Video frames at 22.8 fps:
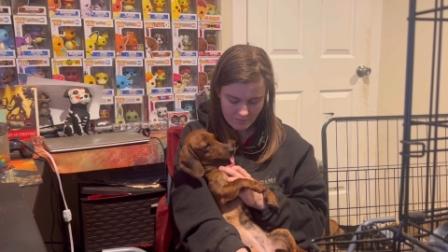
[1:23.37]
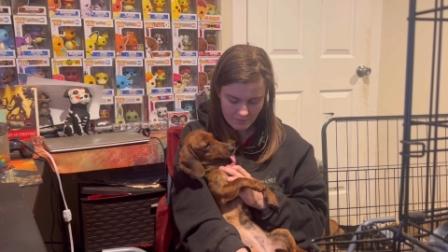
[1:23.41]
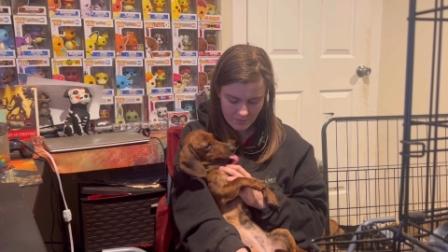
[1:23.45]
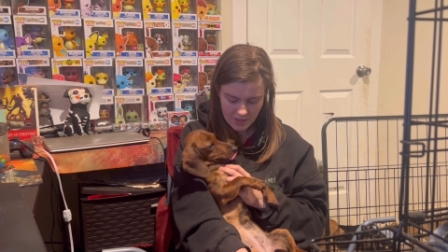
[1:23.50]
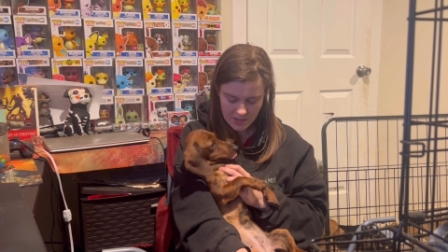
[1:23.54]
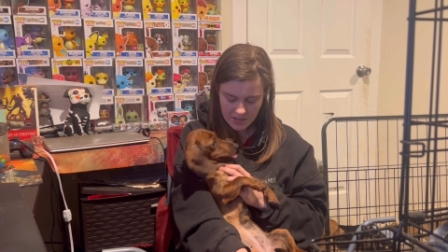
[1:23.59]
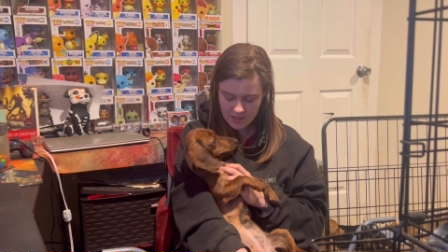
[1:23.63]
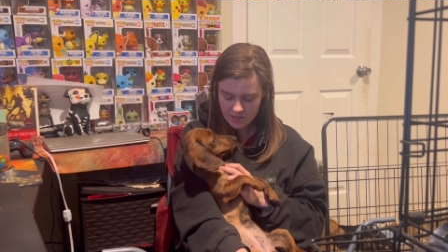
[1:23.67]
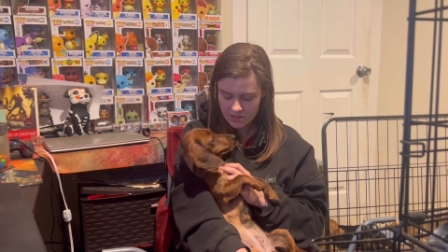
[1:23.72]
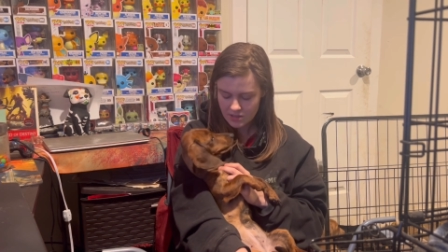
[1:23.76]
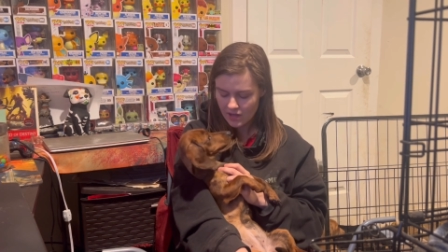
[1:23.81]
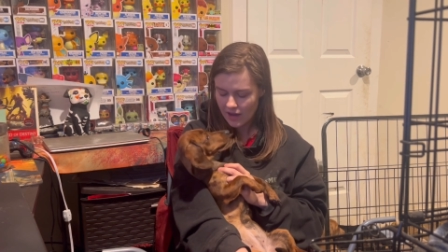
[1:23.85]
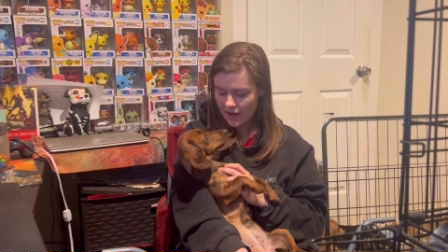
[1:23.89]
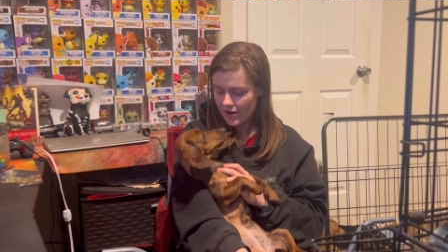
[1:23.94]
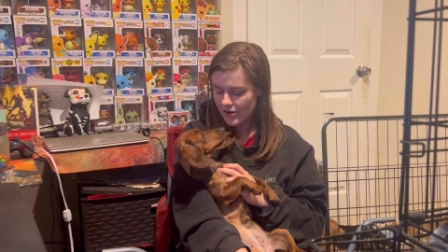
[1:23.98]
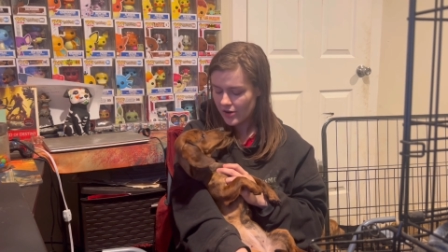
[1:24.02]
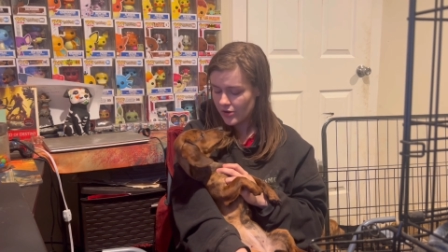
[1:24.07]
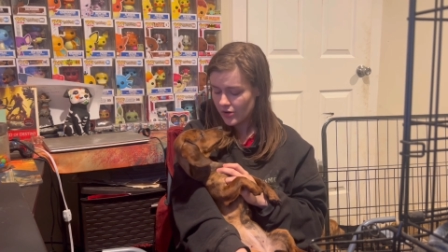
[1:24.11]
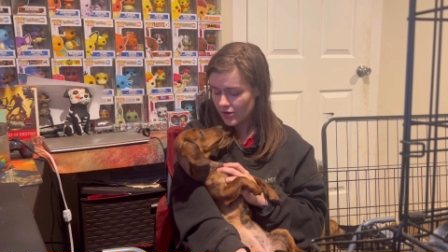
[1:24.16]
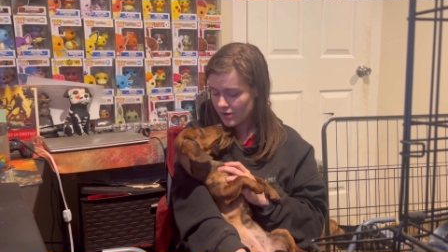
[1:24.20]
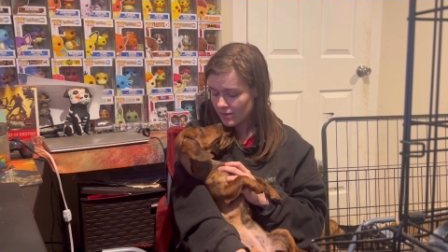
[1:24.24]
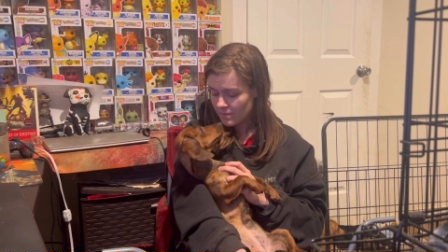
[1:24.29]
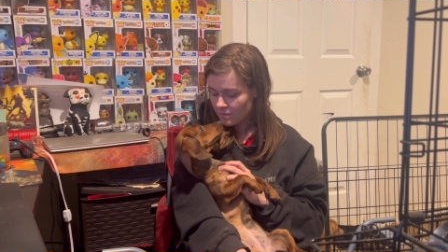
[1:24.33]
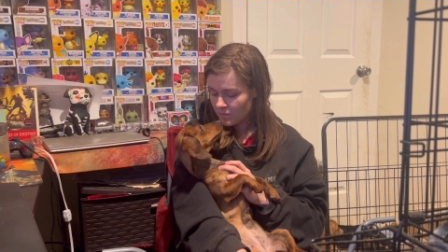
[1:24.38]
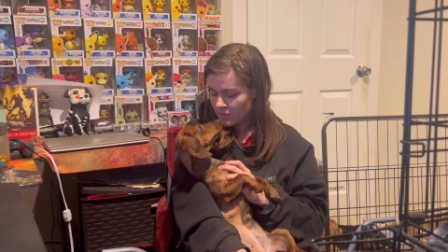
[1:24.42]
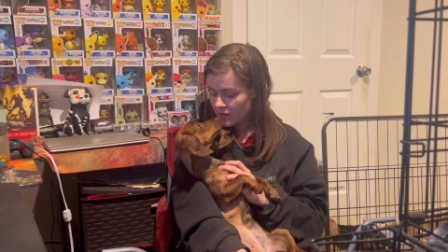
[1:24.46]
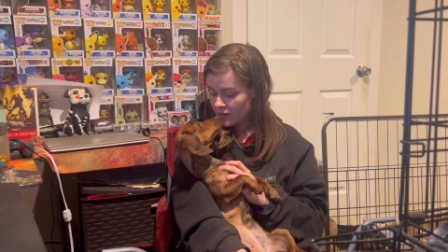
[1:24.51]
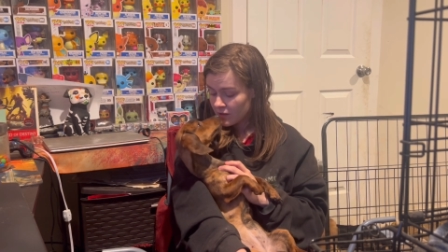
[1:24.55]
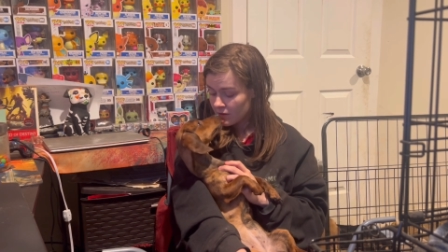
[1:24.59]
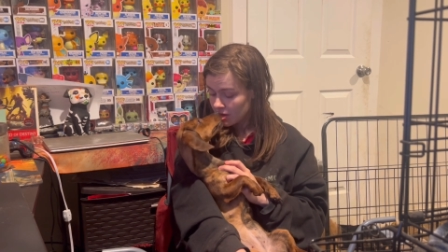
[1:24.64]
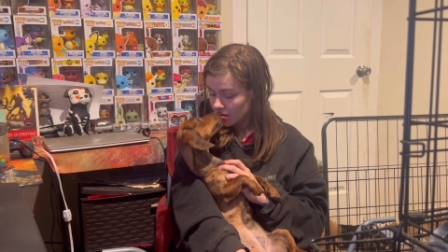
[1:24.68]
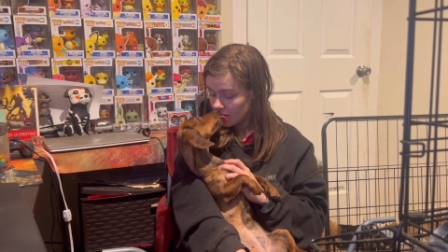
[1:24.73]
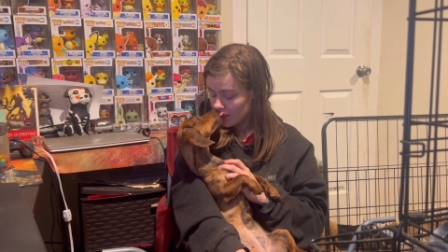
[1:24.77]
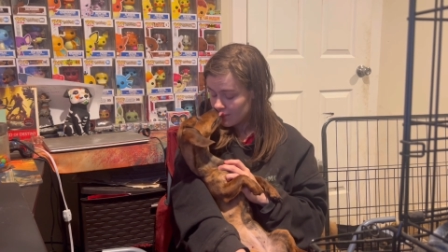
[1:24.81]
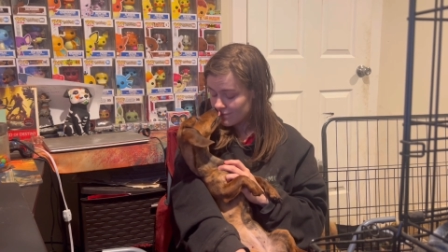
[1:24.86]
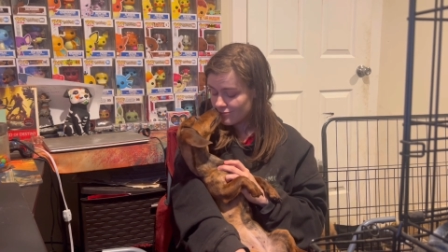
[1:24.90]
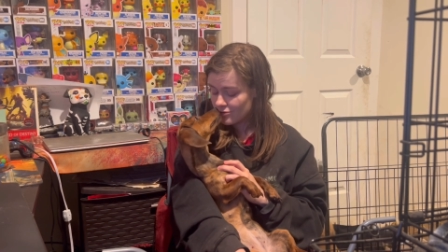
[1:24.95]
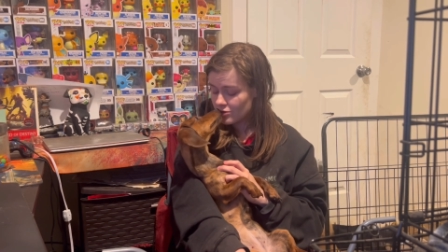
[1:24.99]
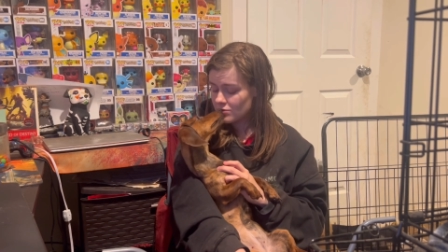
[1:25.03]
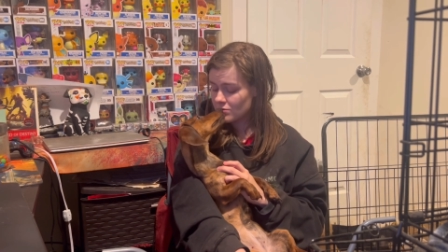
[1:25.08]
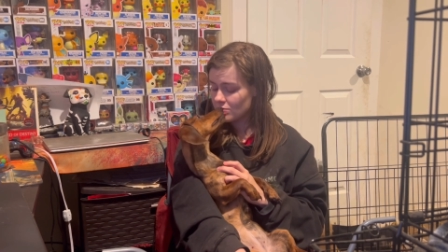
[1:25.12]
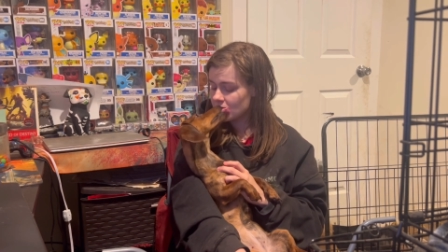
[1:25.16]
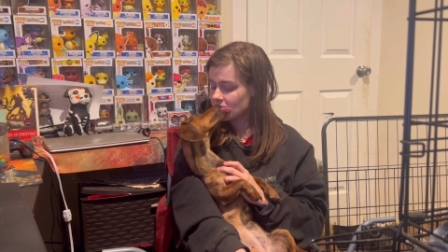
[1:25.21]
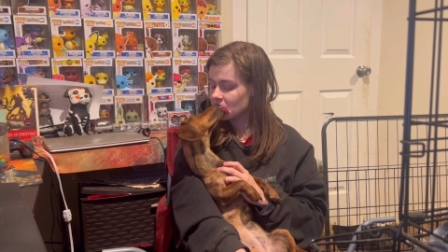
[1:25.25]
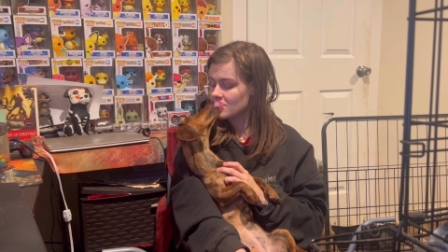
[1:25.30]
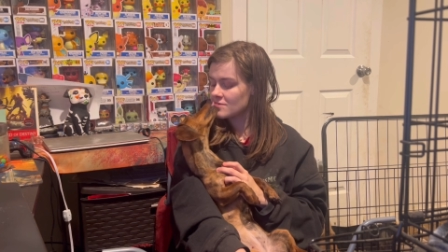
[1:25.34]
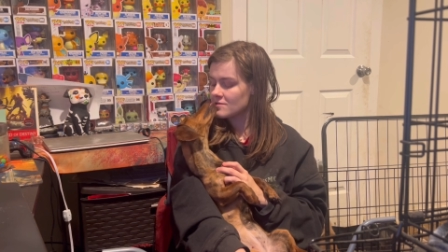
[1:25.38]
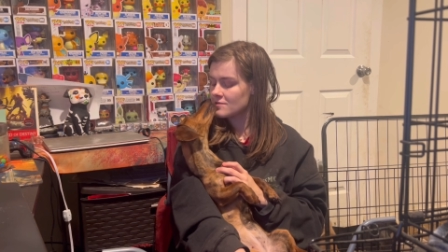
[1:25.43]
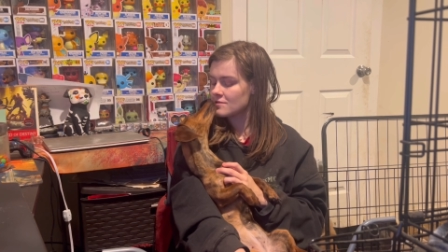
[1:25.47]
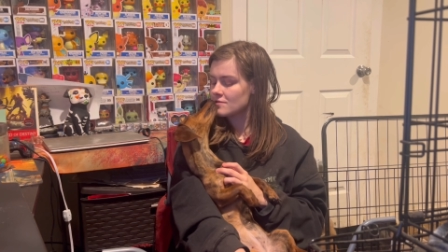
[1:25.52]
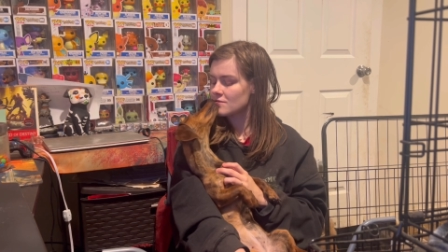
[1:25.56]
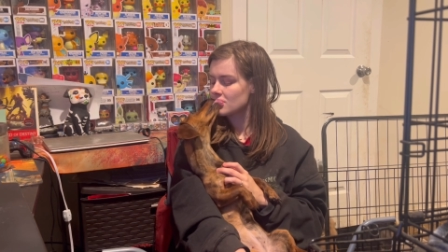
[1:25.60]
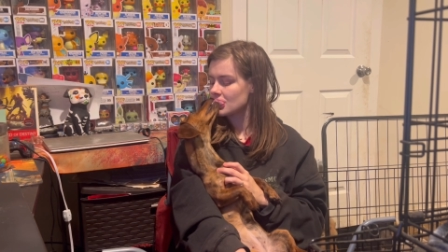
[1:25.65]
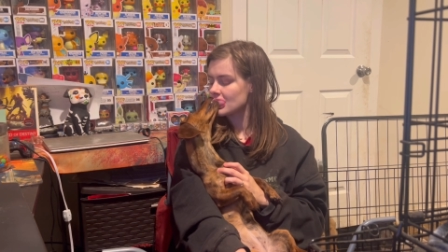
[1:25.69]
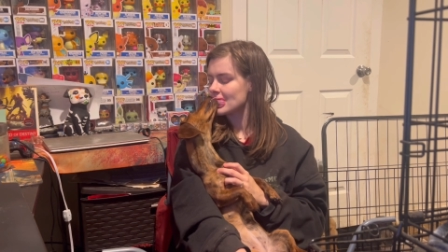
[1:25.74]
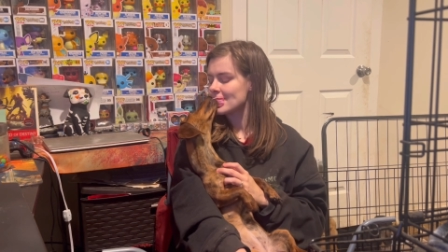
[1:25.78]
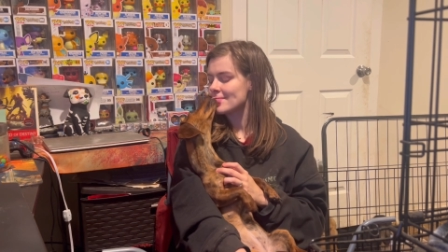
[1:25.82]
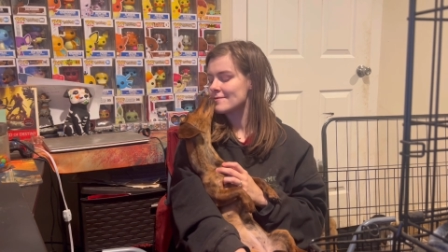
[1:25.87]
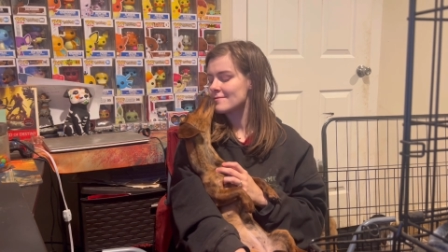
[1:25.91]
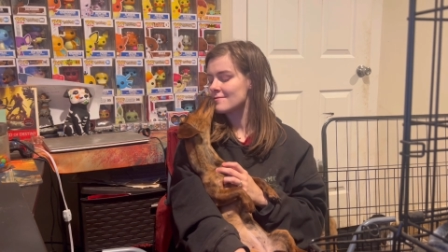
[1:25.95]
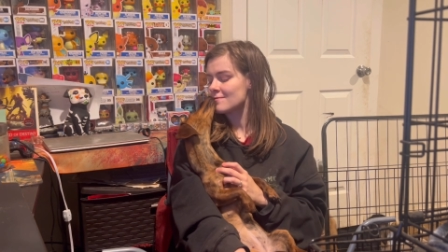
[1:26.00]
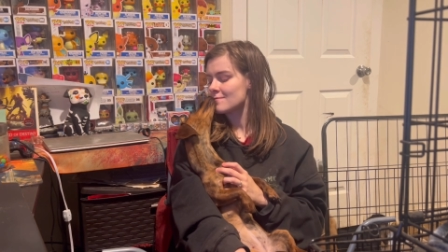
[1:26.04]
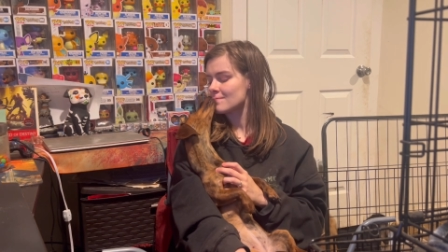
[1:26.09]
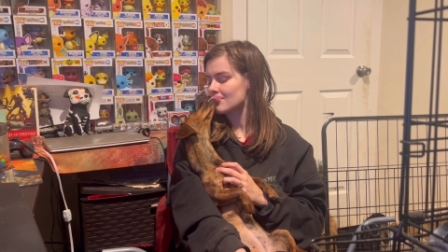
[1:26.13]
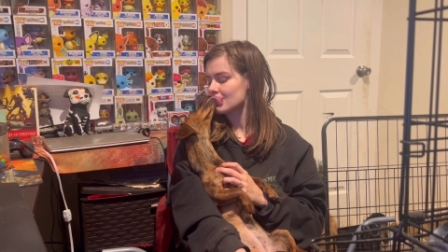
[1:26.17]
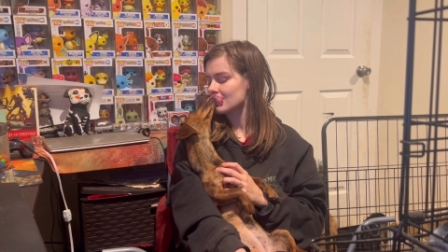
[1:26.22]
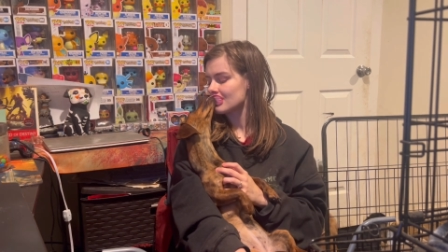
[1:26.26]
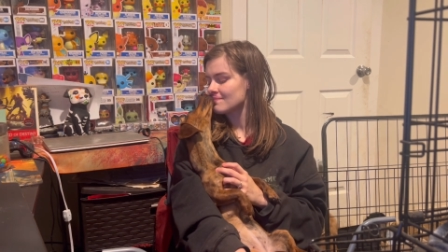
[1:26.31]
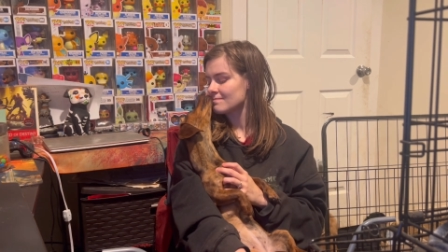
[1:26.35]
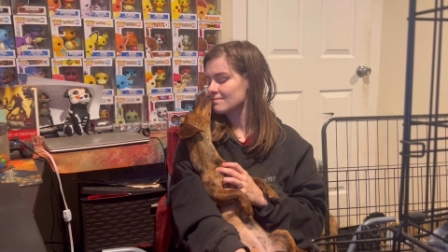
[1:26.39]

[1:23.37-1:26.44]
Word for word: scared. And Roo was just as scared